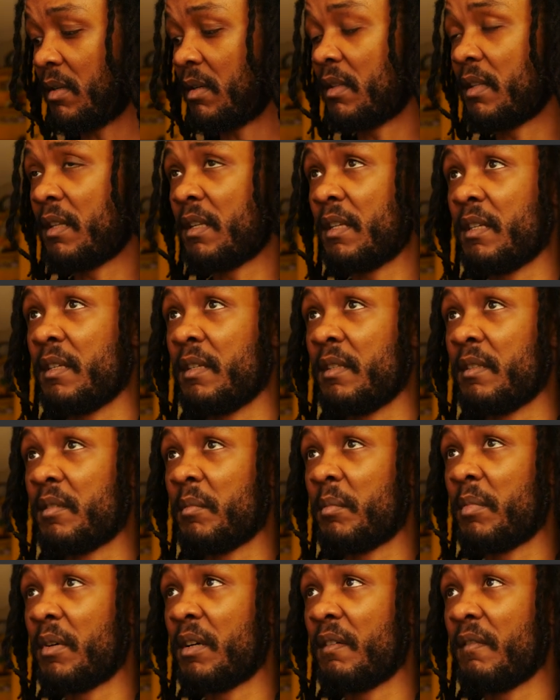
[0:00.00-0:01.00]
These
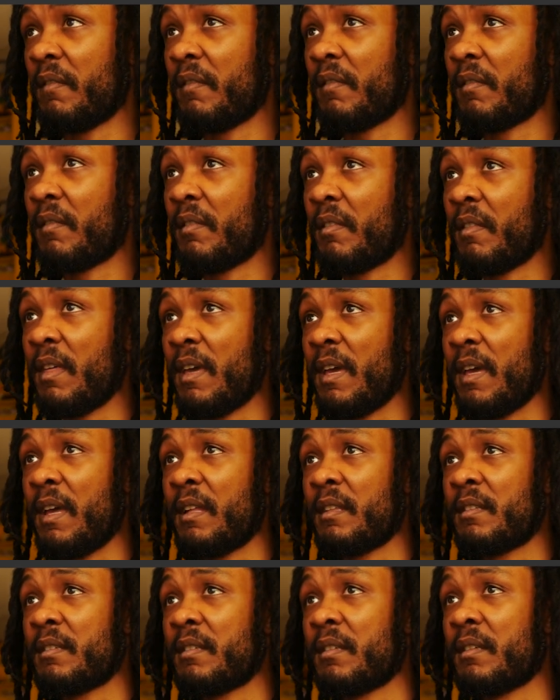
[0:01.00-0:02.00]
above
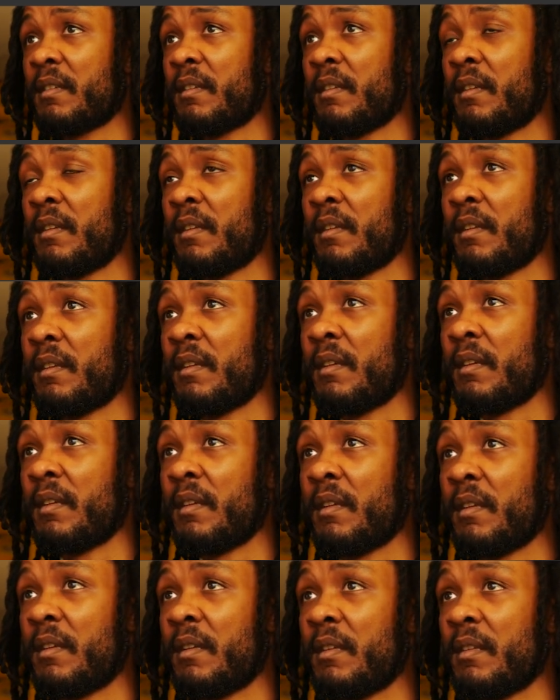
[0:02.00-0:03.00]
that.
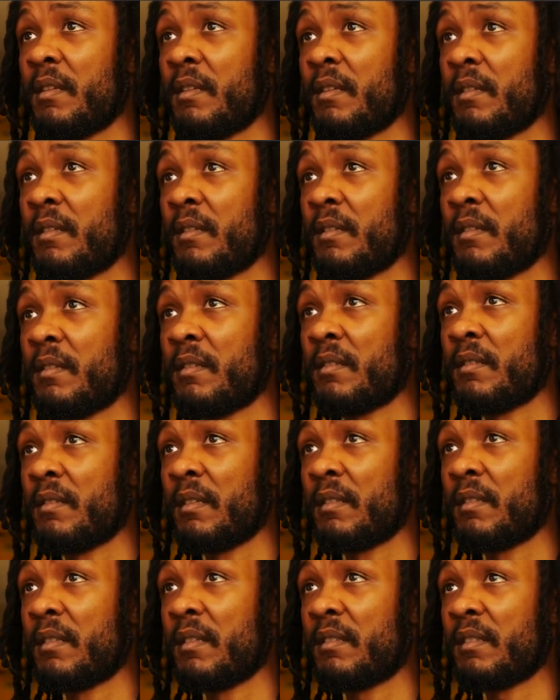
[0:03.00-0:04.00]
Stick
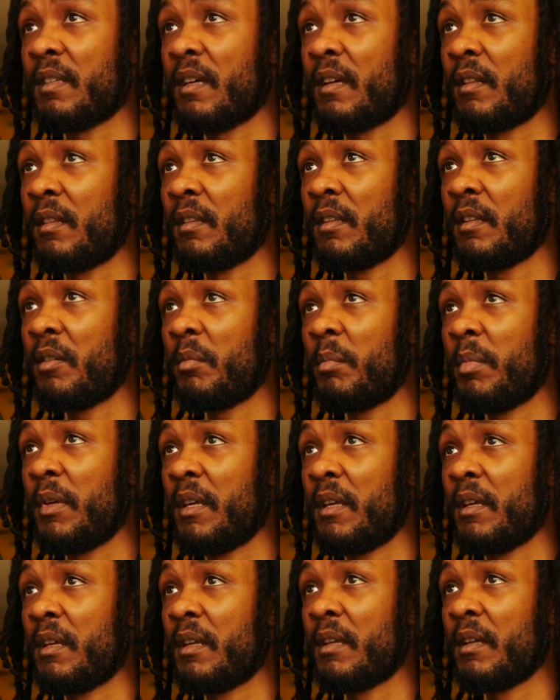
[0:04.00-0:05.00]
this out a little bit.